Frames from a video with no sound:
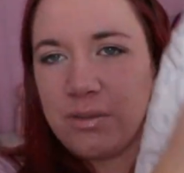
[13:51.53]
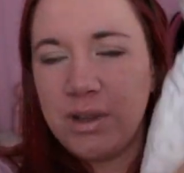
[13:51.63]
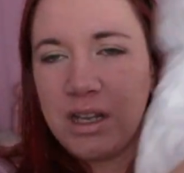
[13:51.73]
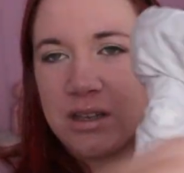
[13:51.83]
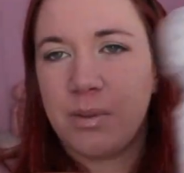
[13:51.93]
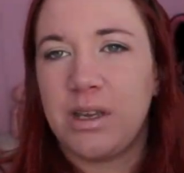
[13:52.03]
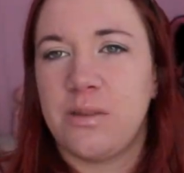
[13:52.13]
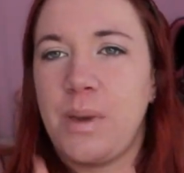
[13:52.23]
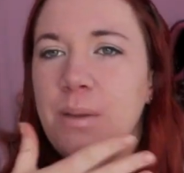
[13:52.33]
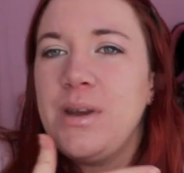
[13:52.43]
them in this,
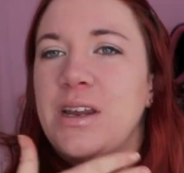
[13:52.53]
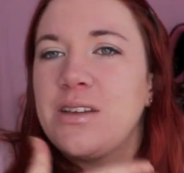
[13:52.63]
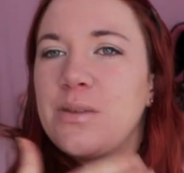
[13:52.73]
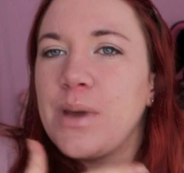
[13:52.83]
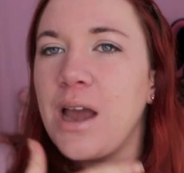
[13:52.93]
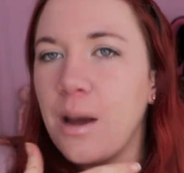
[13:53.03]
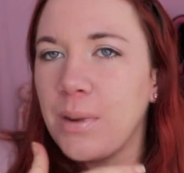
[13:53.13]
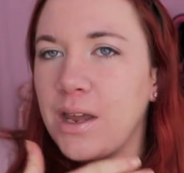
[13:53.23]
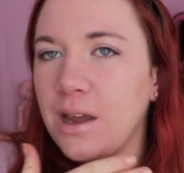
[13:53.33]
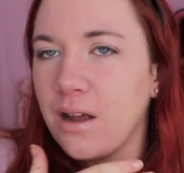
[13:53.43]
because baby needs to be up
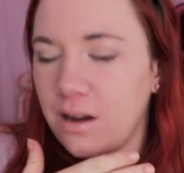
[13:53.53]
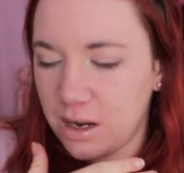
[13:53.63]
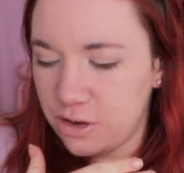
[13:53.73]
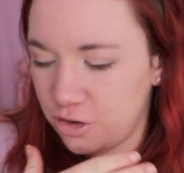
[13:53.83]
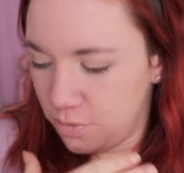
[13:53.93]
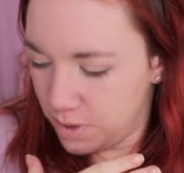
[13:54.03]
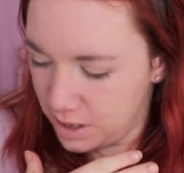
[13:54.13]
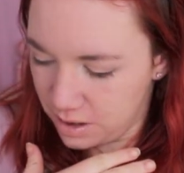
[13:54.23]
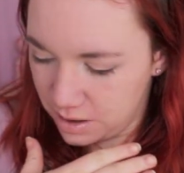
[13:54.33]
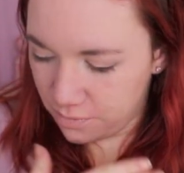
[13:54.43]
here, like you should be
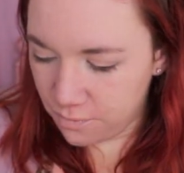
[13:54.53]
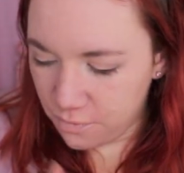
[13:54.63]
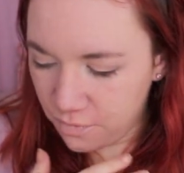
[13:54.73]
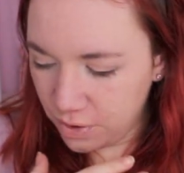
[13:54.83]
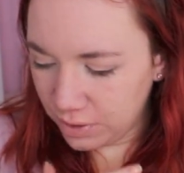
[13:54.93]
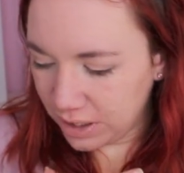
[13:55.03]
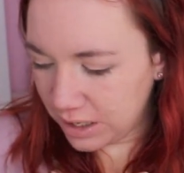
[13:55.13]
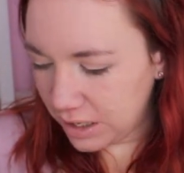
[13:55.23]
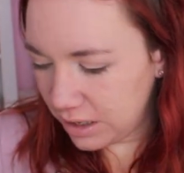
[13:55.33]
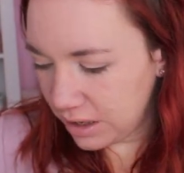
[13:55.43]
able to feel their
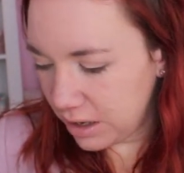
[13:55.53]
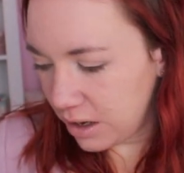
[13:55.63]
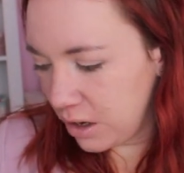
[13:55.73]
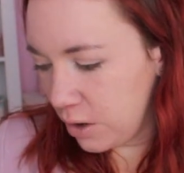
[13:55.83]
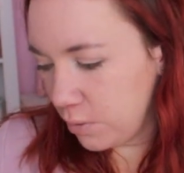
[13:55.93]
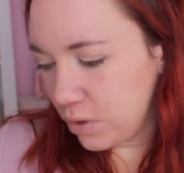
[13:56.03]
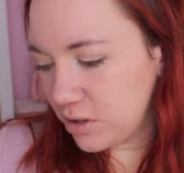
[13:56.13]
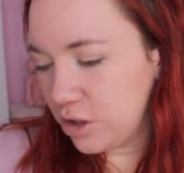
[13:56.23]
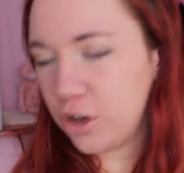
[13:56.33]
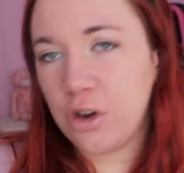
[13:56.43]
head there,
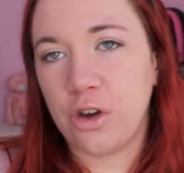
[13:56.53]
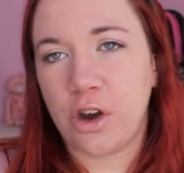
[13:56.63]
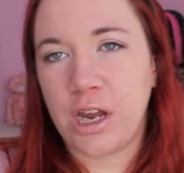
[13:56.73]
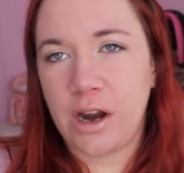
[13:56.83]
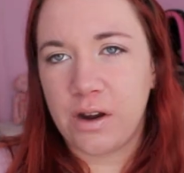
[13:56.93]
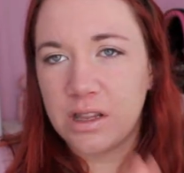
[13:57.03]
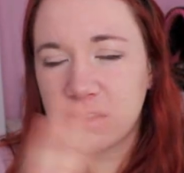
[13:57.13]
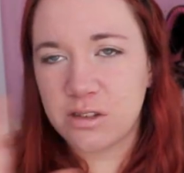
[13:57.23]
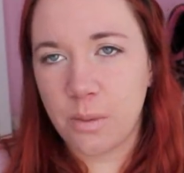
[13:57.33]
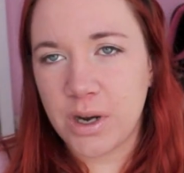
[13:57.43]
whereas in the Ergo Carrier
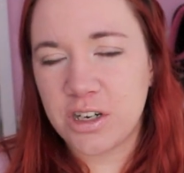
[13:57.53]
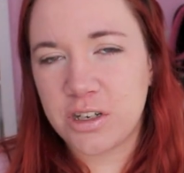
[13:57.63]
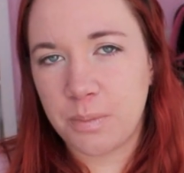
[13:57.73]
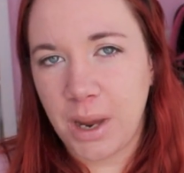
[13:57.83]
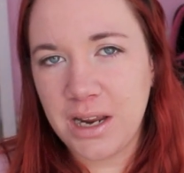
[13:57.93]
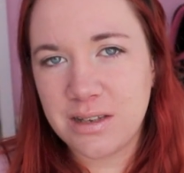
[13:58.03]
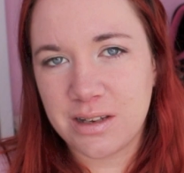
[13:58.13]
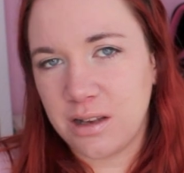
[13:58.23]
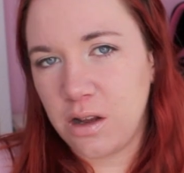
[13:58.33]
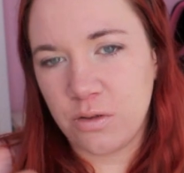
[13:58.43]
there's so much space
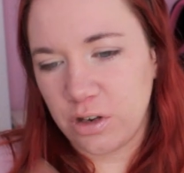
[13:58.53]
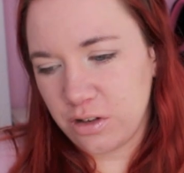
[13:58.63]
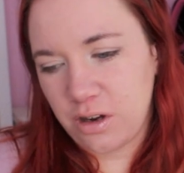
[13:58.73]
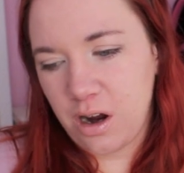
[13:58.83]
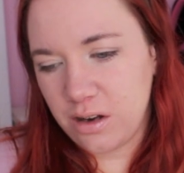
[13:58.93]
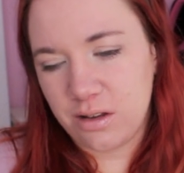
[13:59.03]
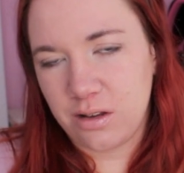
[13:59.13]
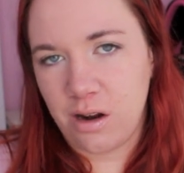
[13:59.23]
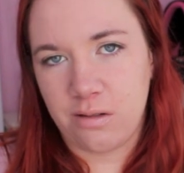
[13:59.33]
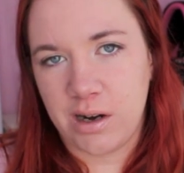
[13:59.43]
and they'll just kind of
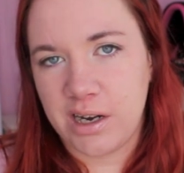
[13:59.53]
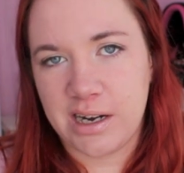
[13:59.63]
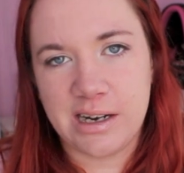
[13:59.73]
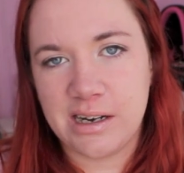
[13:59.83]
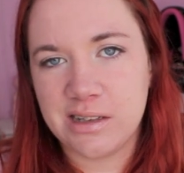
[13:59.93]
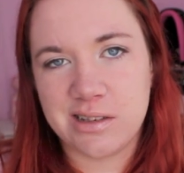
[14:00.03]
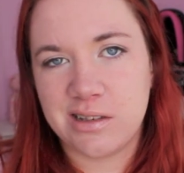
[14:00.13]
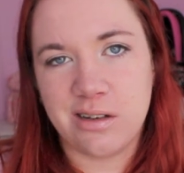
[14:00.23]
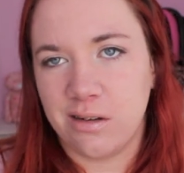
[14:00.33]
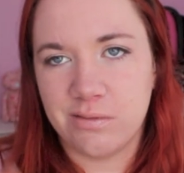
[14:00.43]
slot right in, and
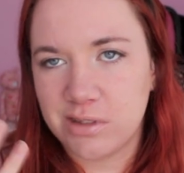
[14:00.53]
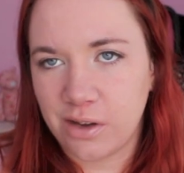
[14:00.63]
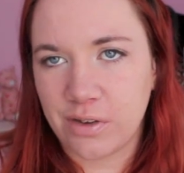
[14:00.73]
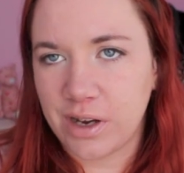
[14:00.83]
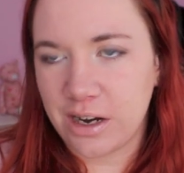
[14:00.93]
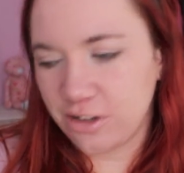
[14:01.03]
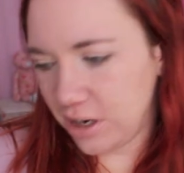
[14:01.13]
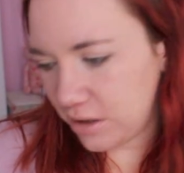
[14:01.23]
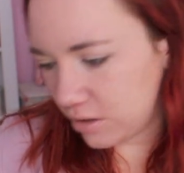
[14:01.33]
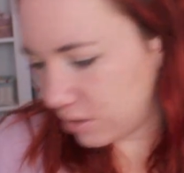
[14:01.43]
it's, you know, suffocation
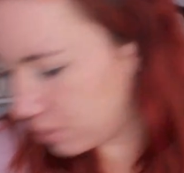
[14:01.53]
hazard